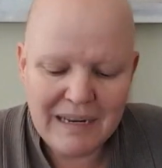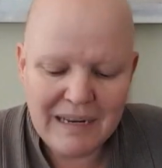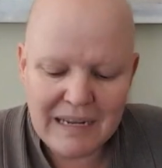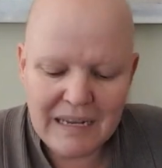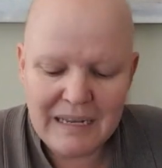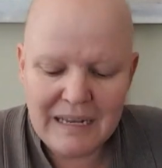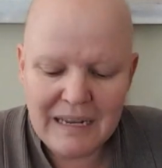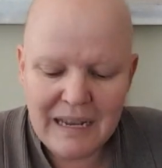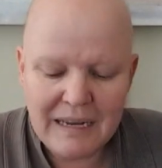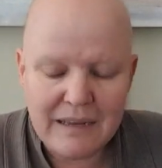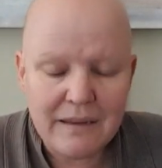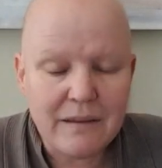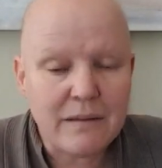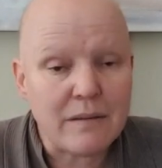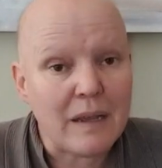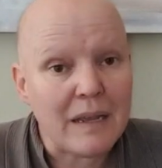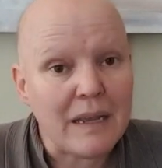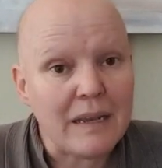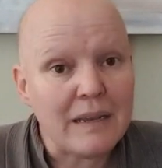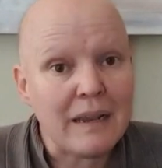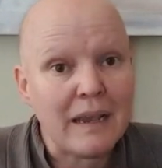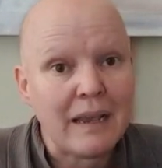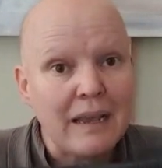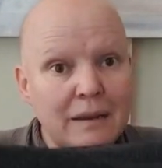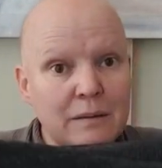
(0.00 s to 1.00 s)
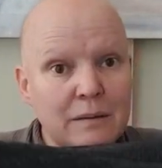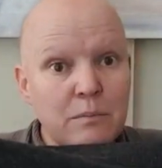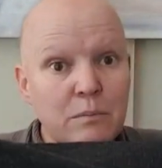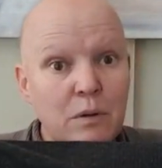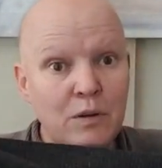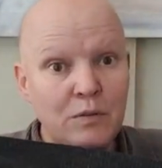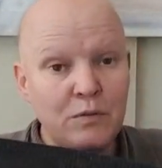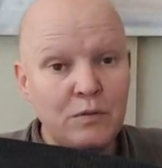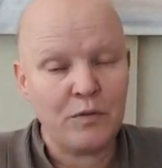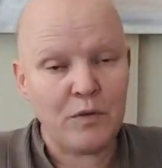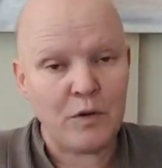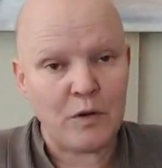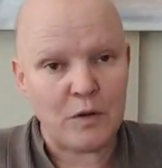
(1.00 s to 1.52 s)
But it
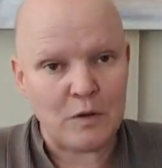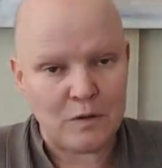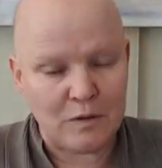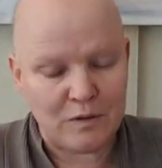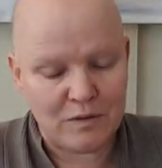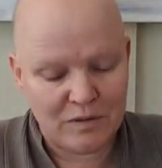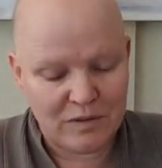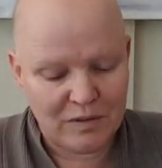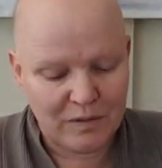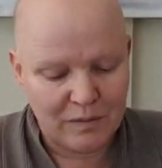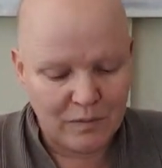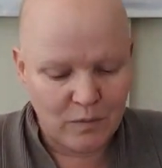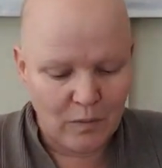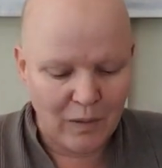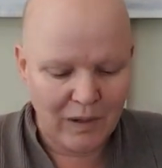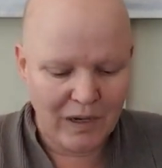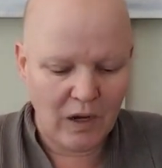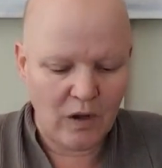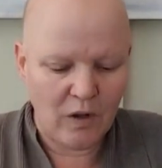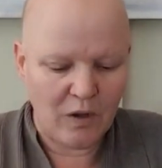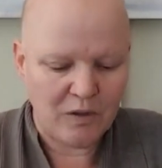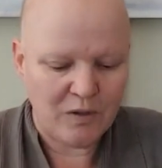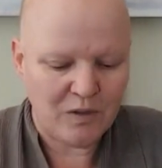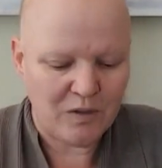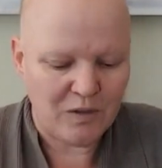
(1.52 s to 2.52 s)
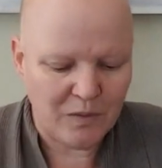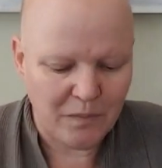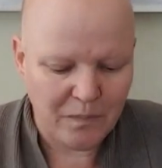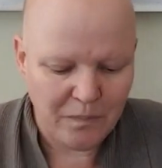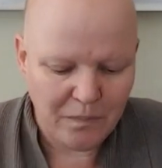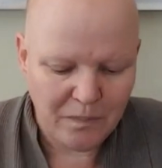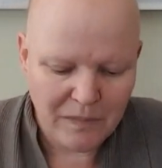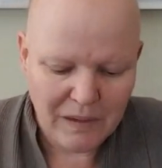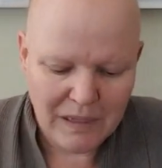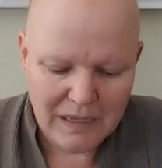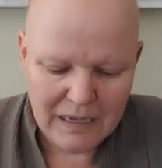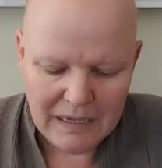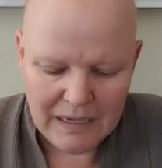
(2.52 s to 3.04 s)
had moth holes, quite a lot.
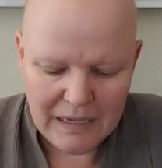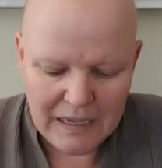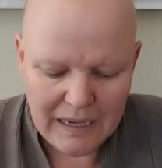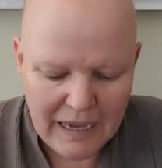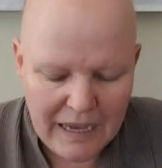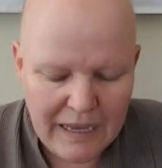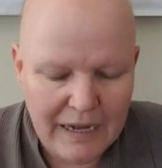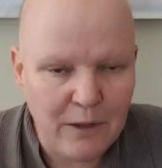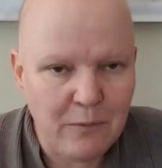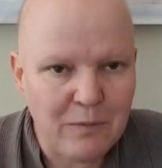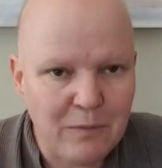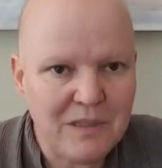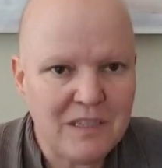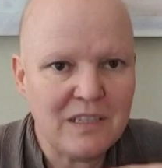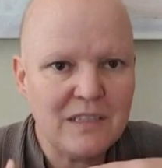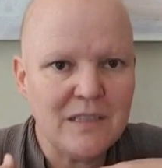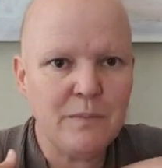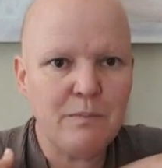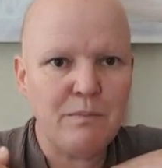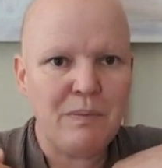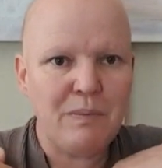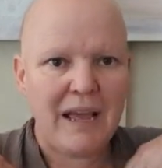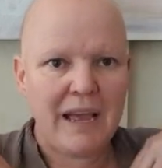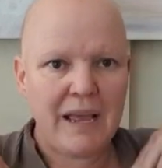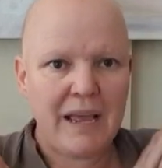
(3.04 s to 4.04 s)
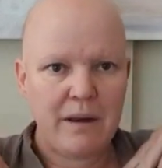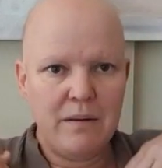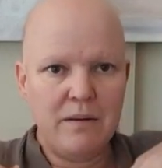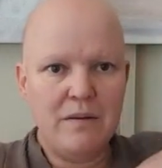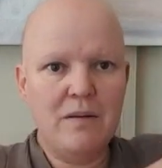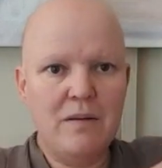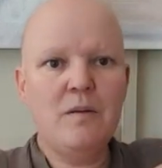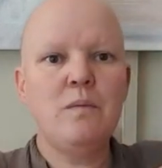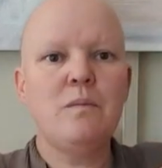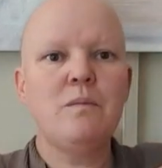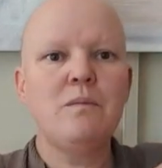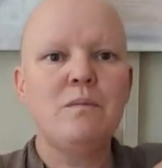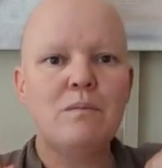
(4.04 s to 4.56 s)
And it was just a
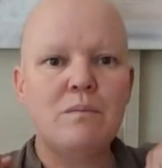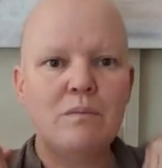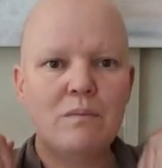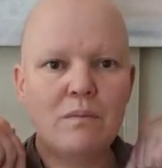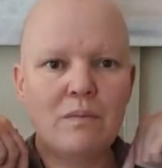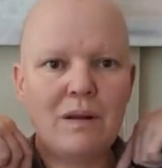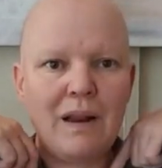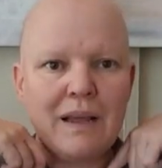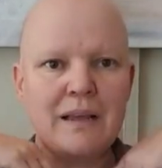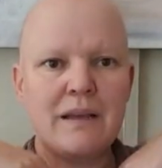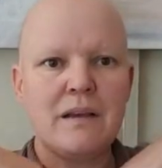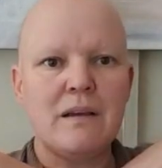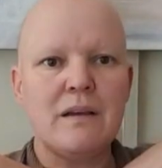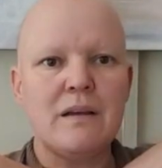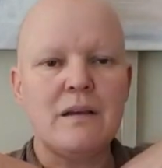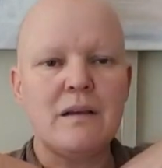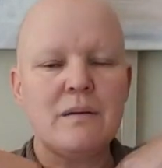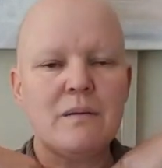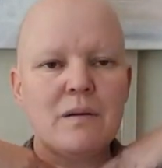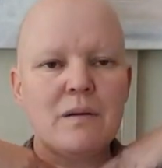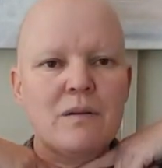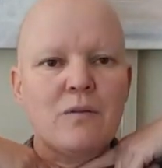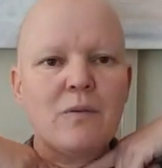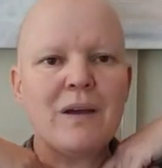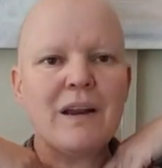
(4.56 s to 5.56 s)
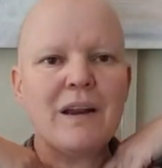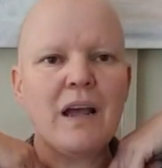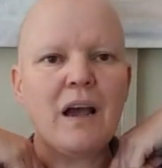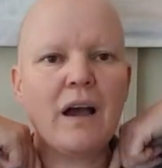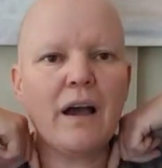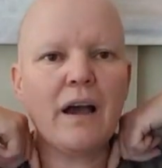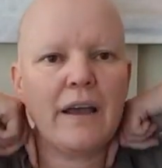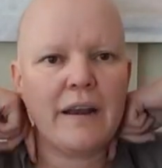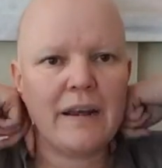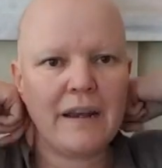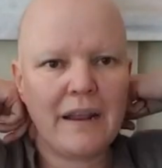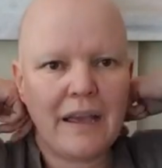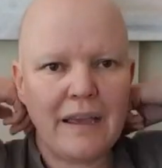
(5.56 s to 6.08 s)
plain, like quite
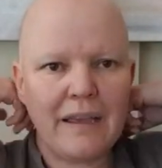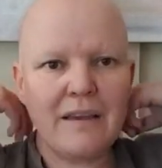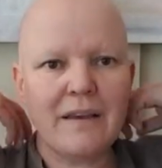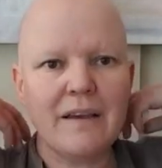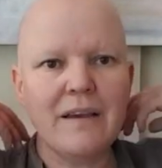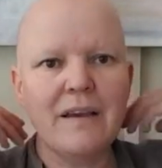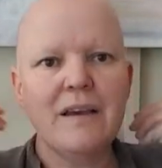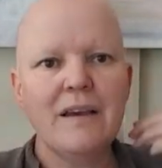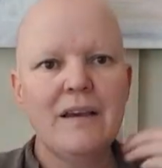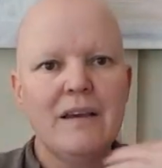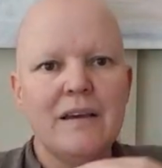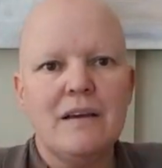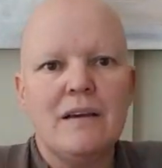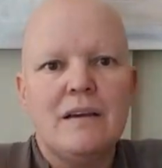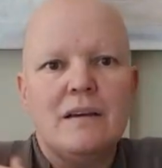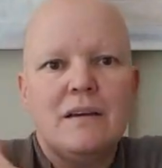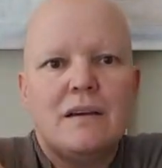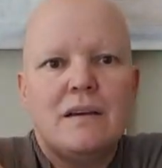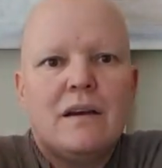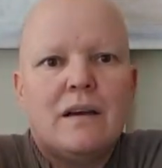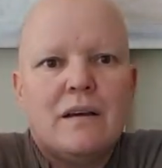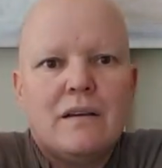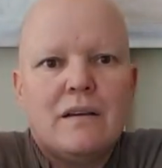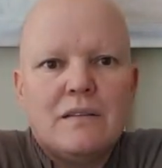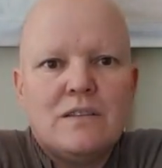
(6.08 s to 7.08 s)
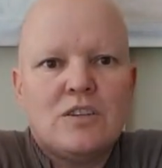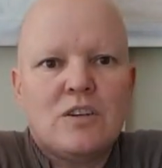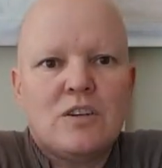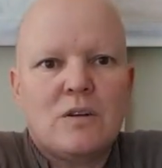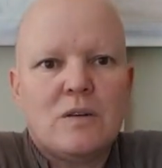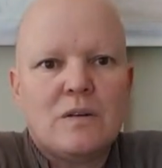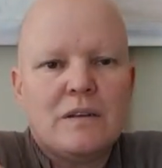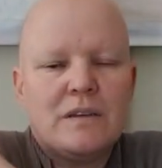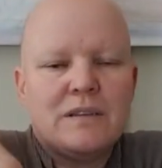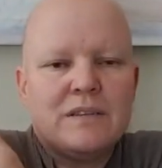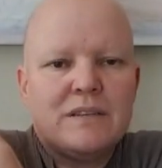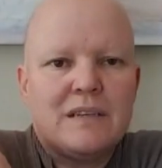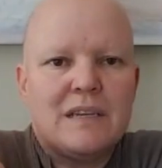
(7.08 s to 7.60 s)
a high neck,
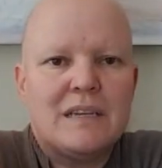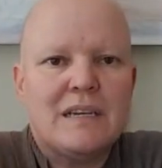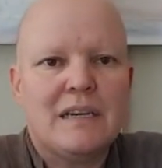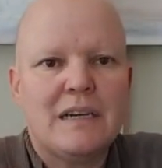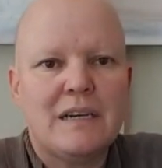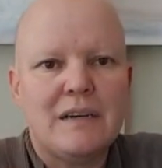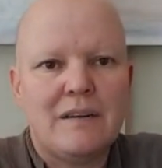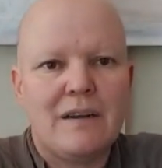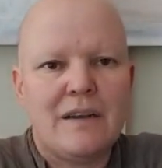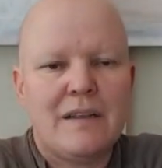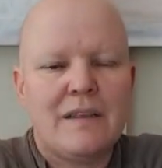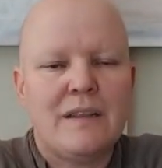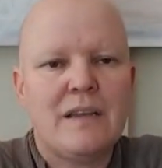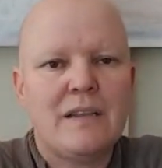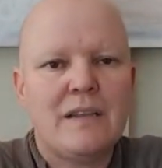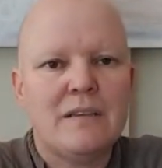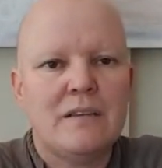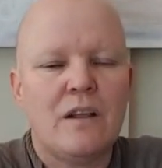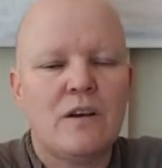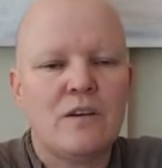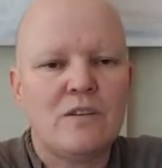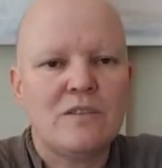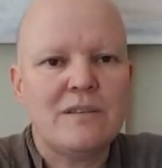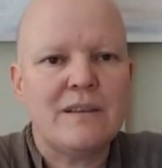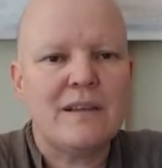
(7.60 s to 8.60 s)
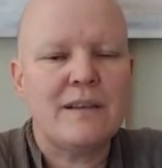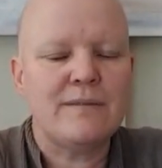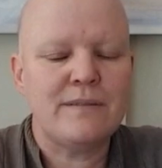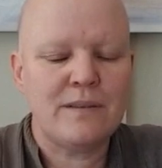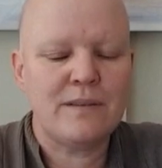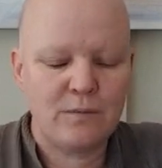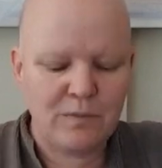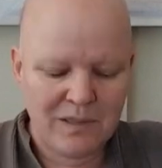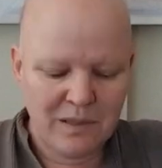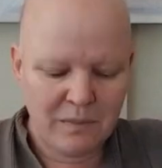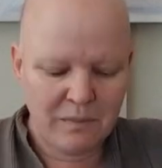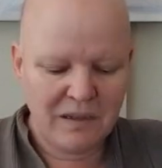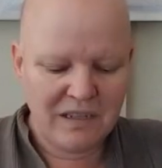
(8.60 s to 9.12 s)
shoulders here, and then long
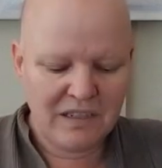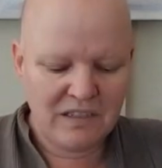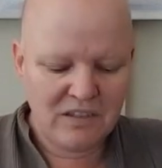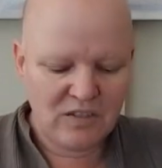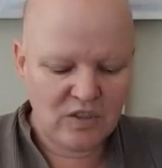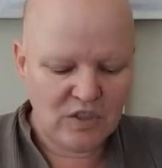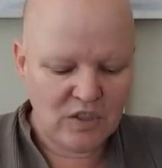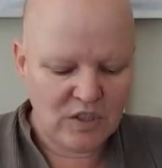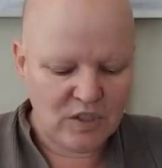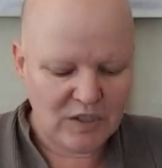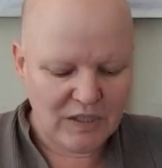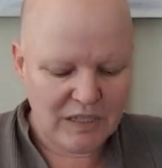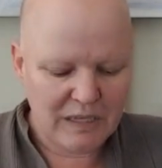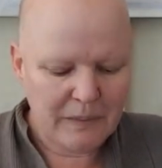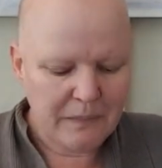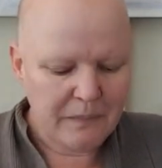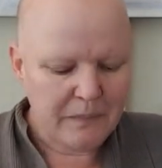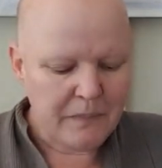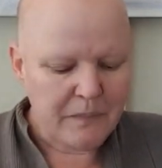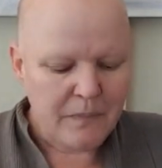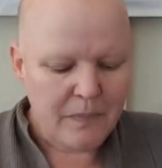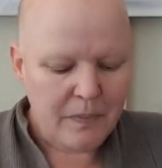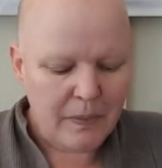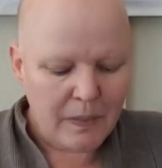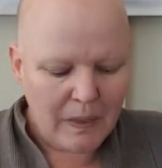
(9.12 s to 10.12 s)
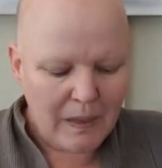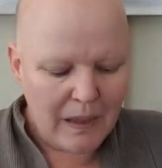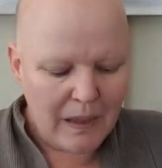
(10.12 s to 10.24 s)
sleeves. It was a men's jersey.